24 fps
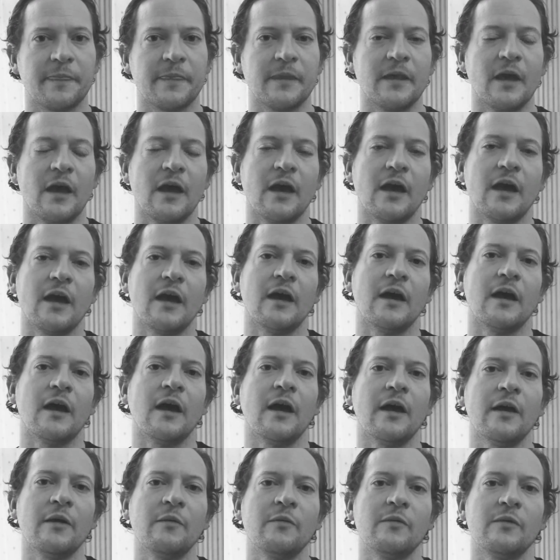
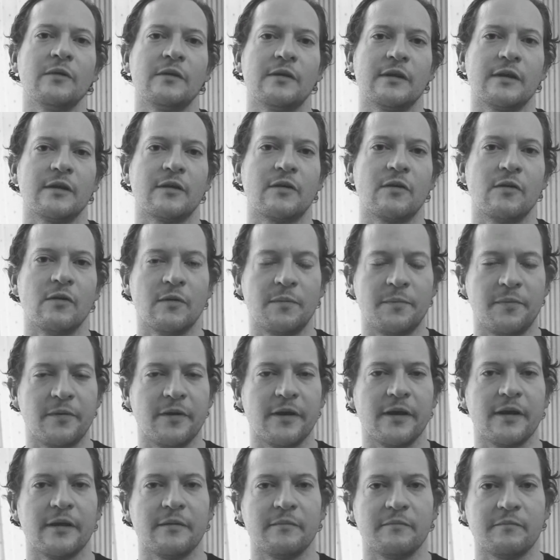I would
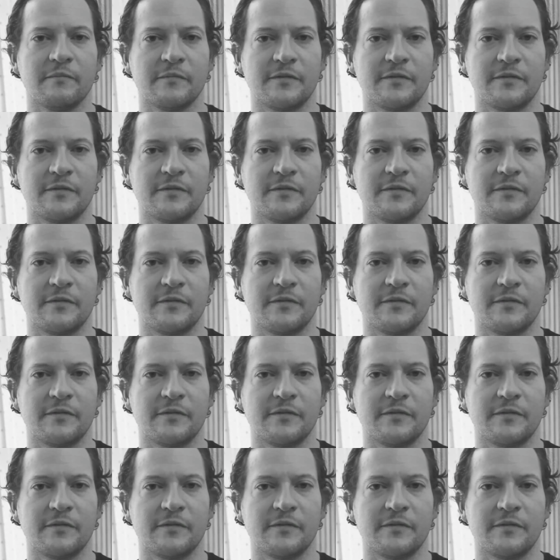incorporate